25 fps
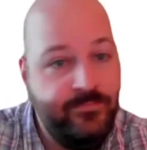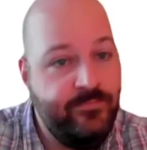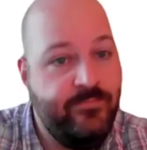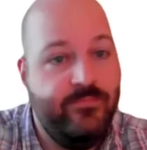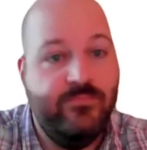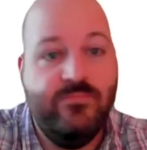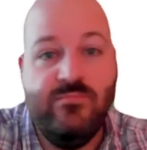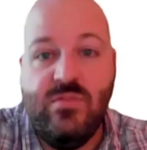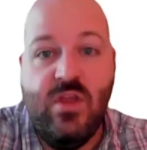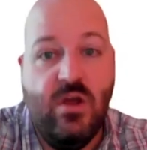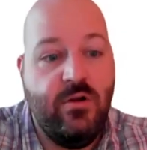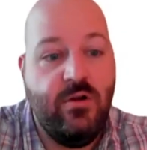
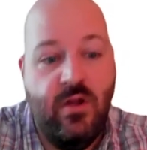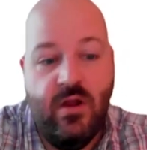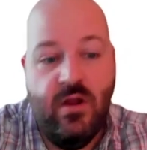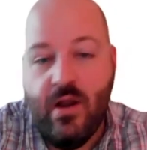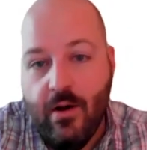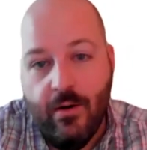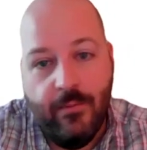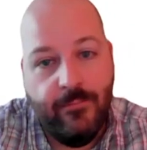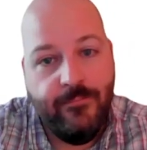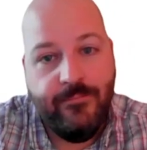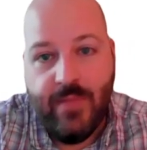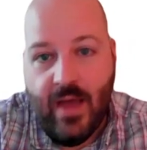No.
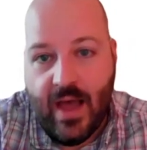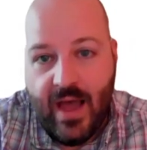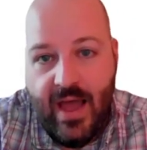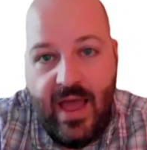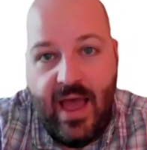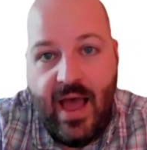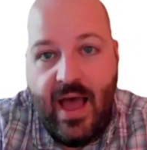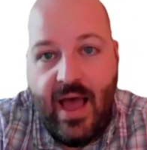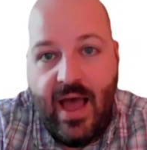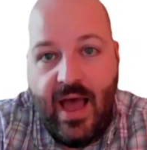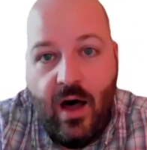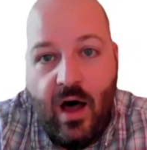
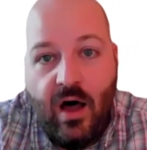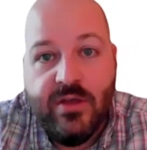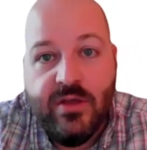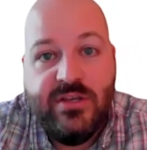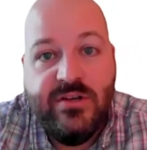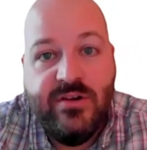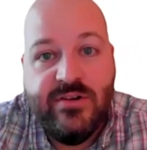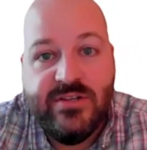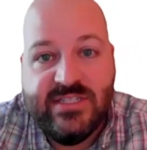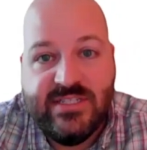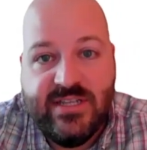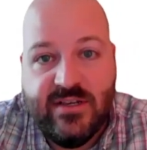I'll
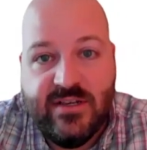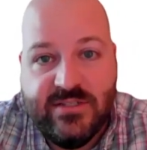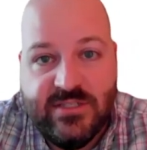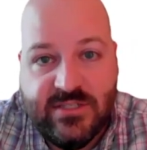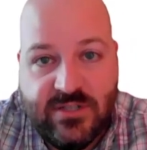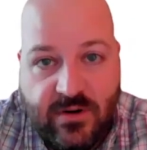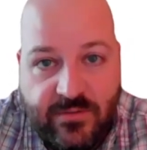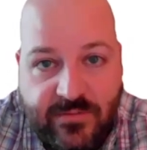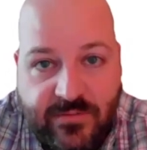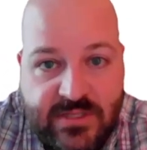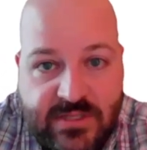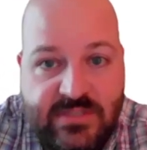use cell
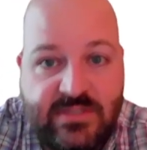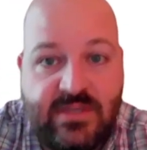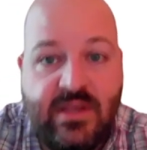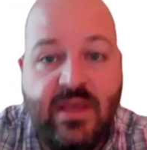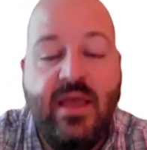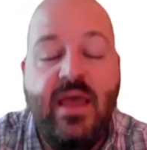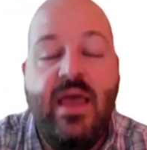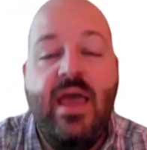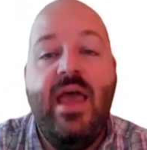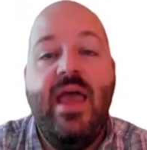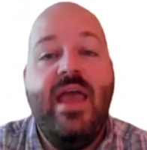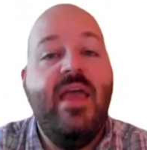service.
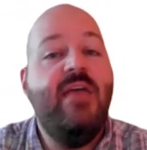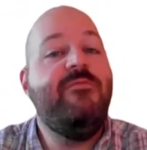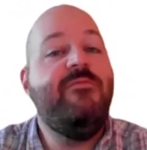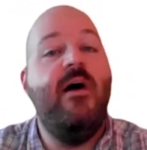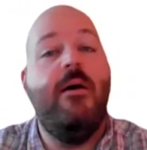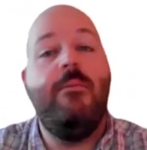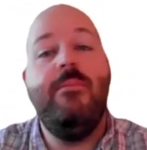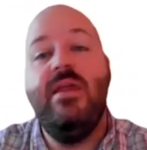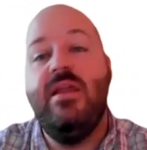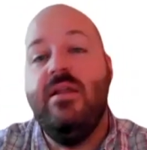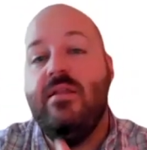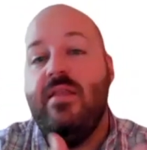If I'm
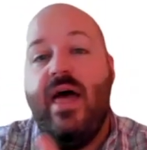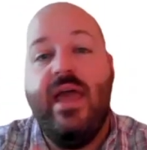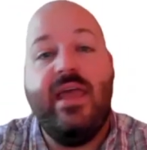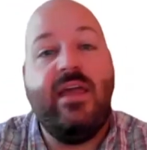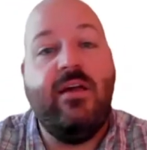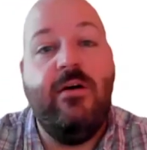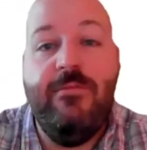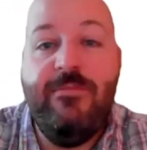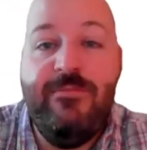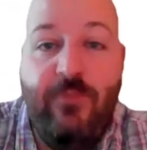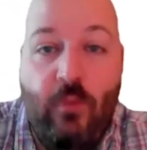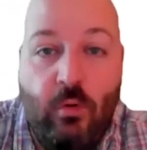in like a
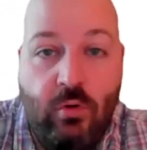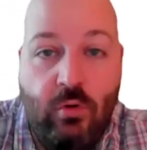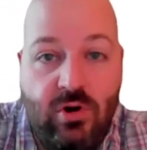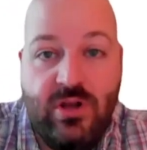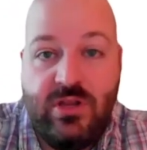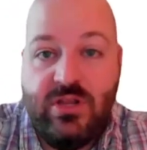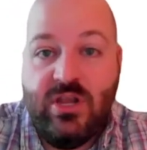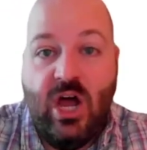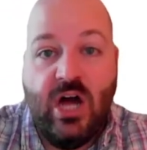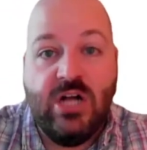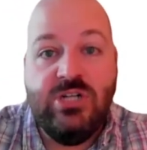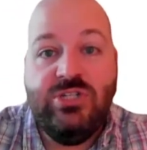foreign
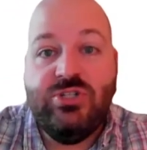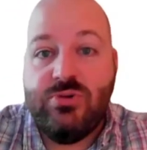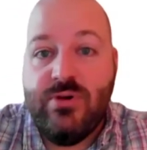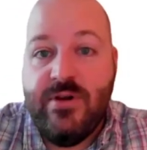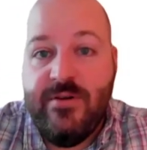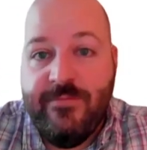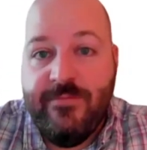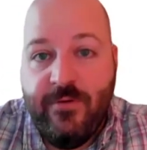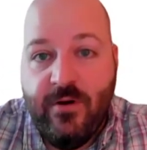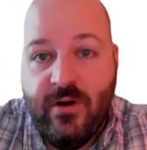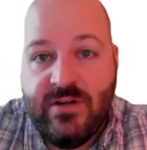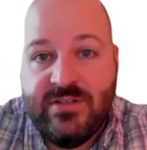country,
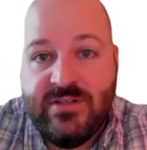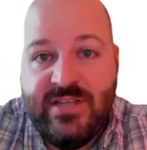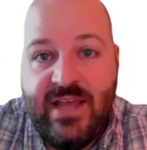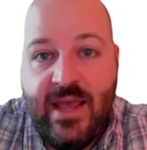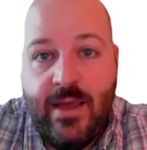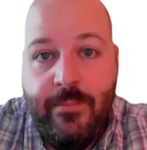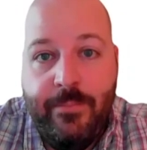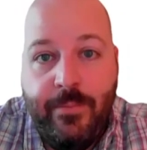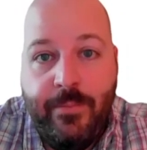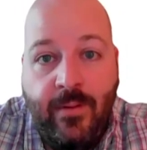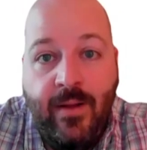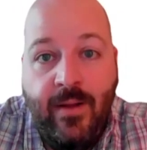for
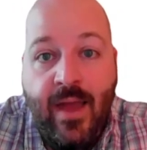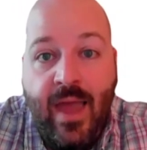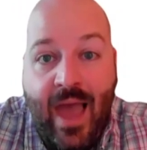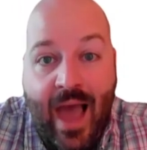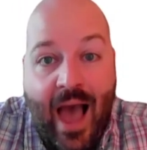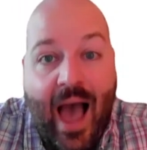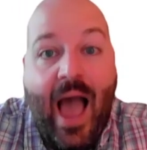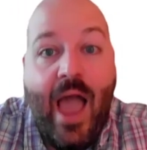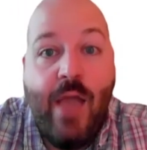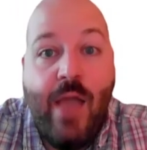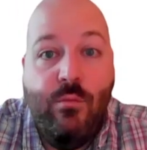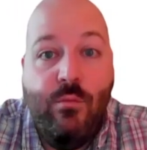example,
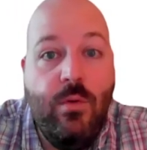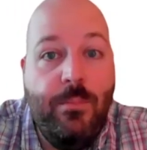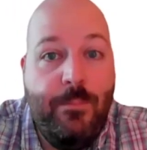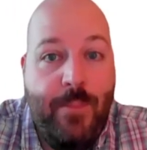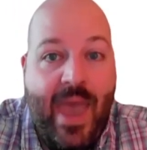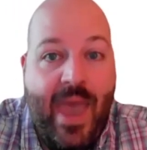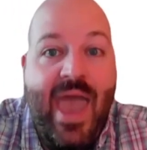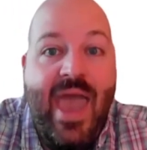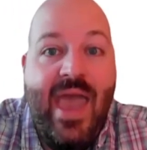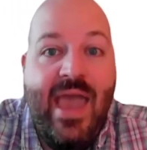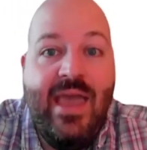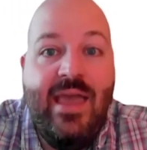I will
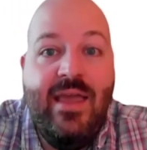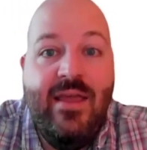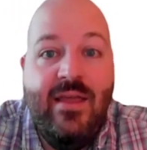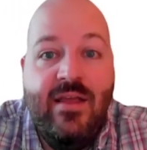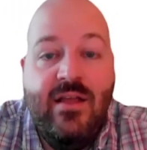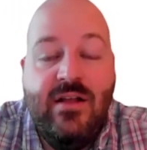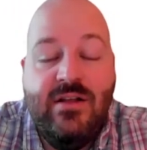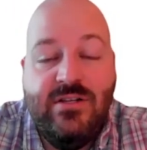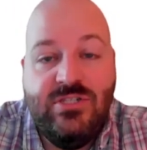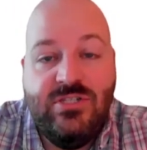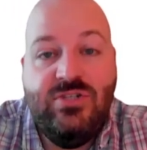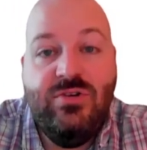pay
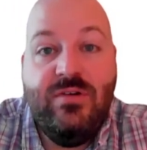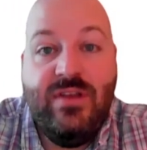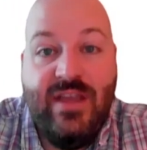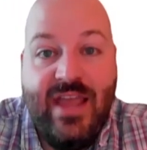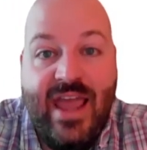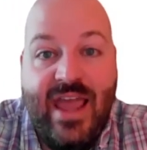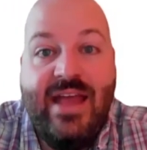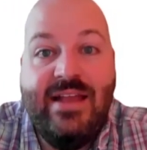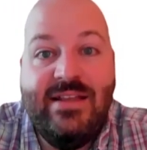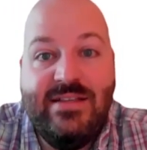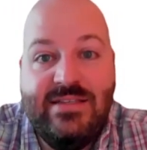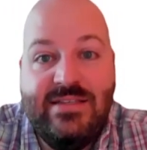to
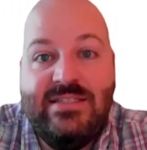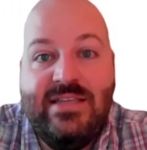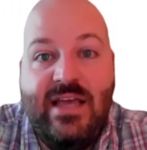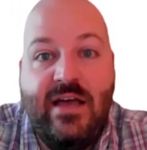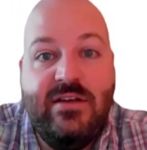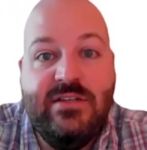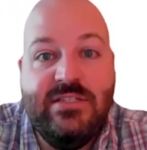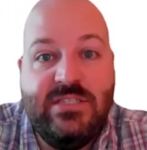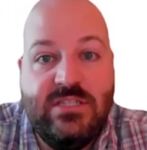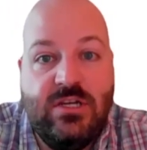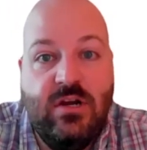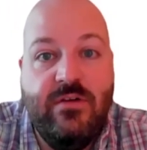get cell
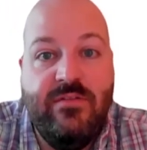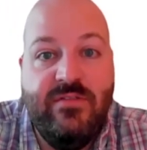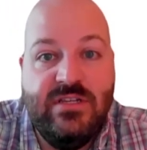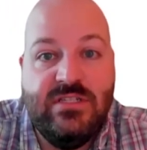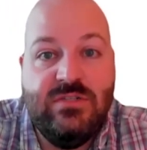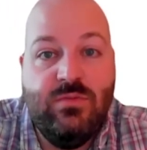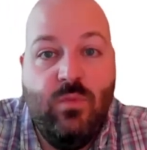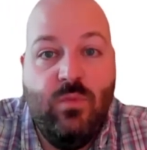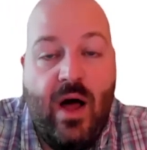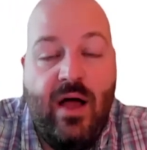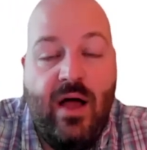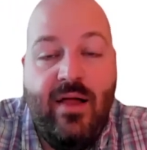service
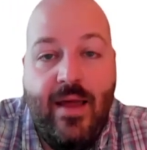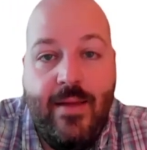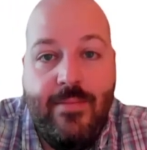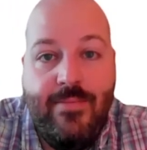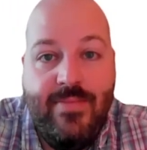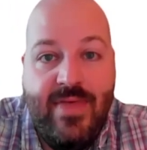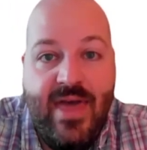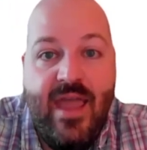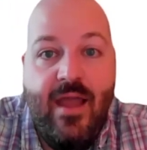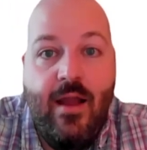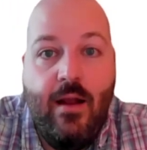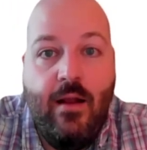while I'm
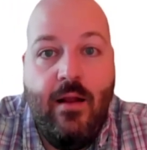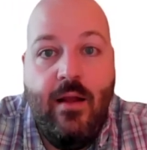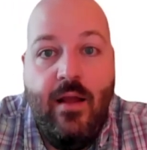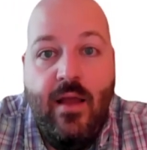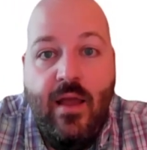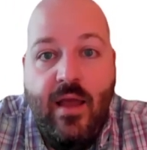there.